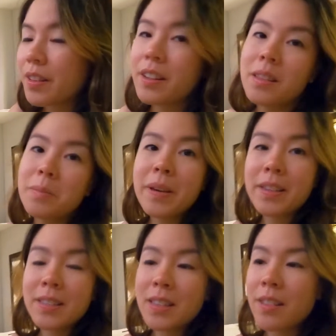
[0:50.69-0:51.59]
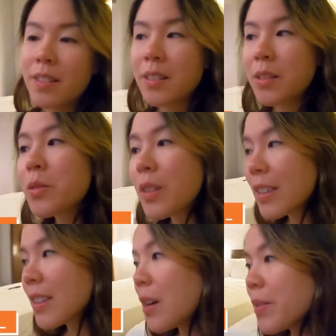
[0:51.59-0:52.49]
think the best thing to do
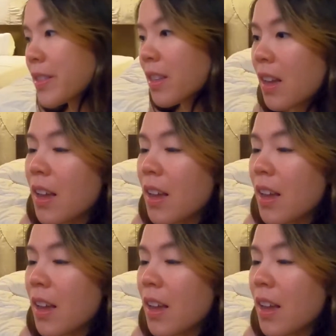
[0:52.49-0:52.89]
right now is